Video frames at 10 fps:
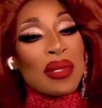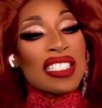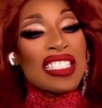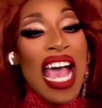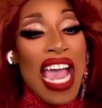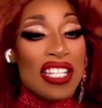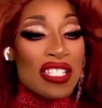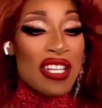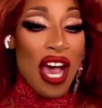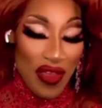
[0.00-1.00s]

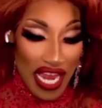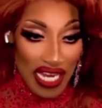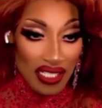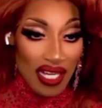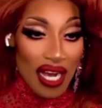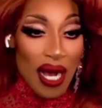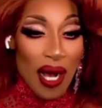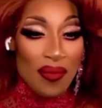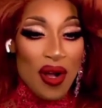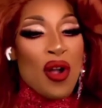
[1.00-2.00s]
besides nothing,
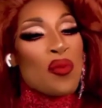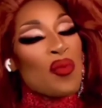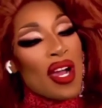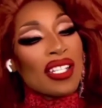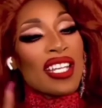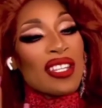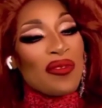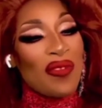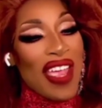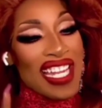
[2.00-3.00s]
what can
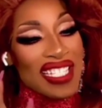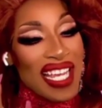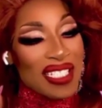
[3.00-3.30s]
the fans